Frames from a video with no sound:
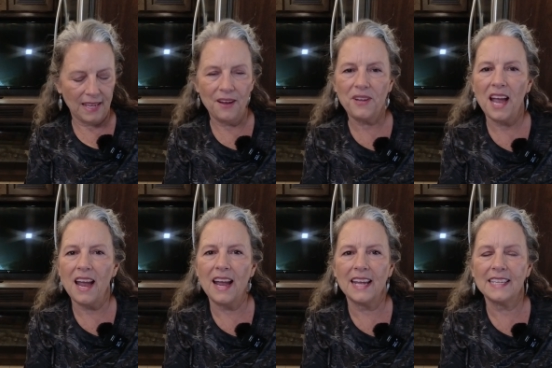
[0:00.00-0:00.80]

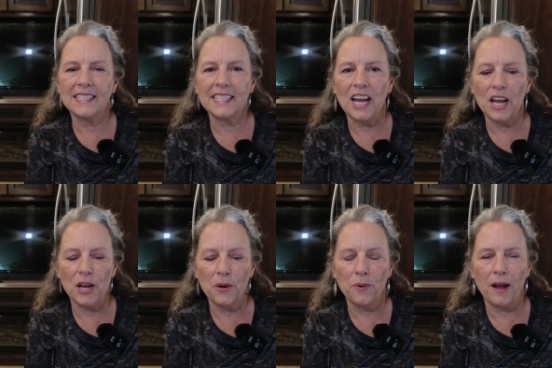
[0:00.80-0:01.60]
Okay,
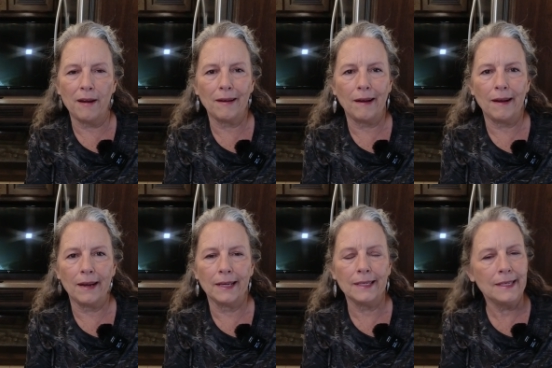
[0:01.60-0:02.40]
so
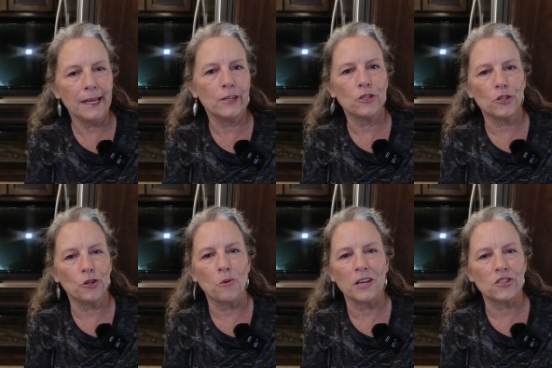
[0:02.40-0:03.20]
I didn't answer
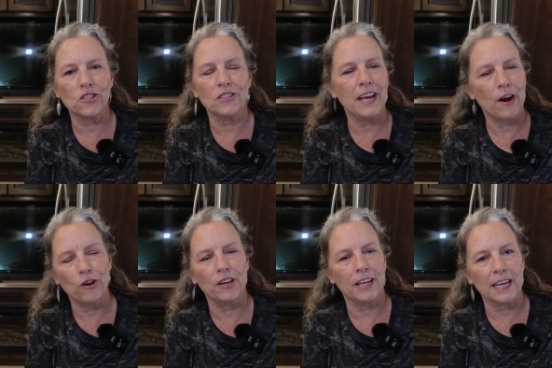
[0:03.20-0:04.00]
your question, how
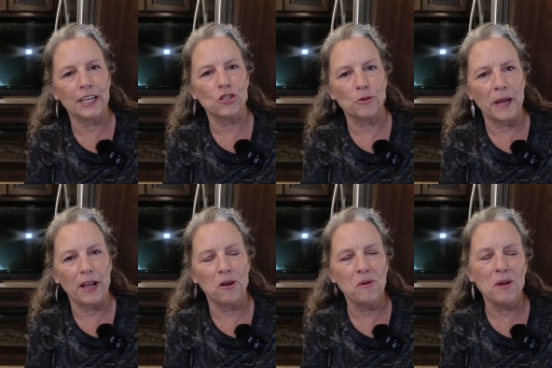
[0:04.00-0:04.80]
are you going to get your
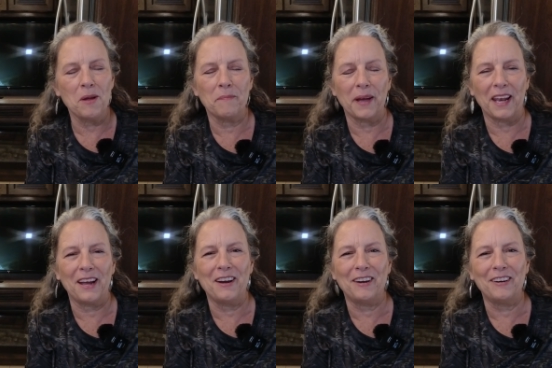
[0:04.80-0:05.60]
mail?
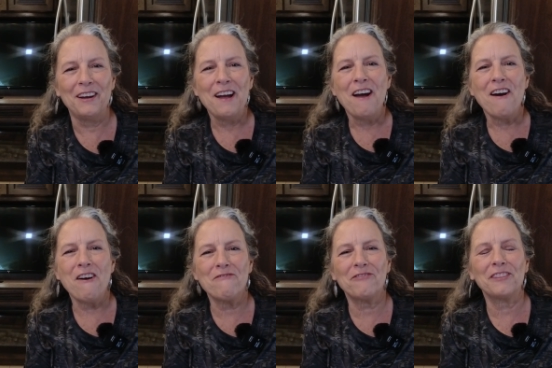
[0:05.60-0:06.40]
But
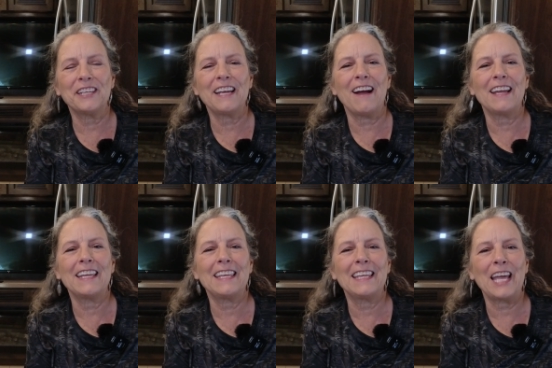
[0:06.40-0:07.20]
hopefully
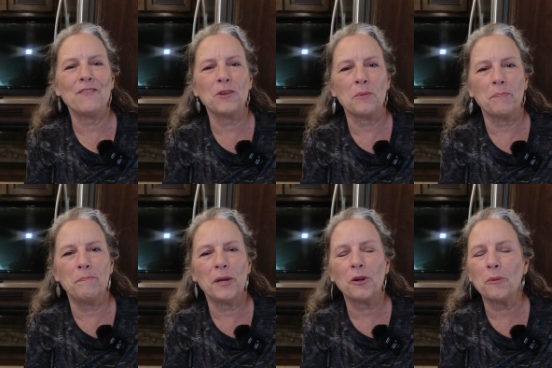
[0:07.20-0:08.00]
I gave you
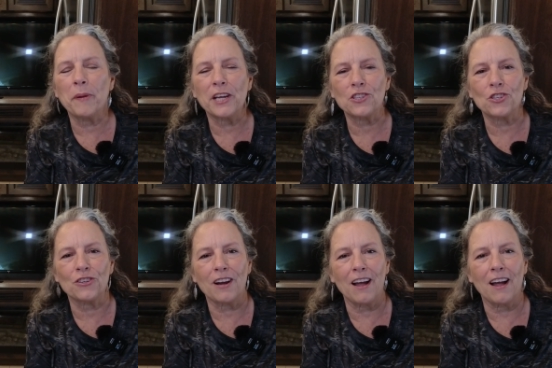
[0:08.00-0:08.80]
a bigger
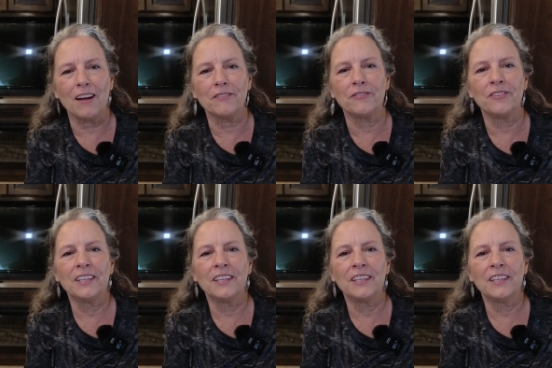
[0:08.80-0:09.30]
picture of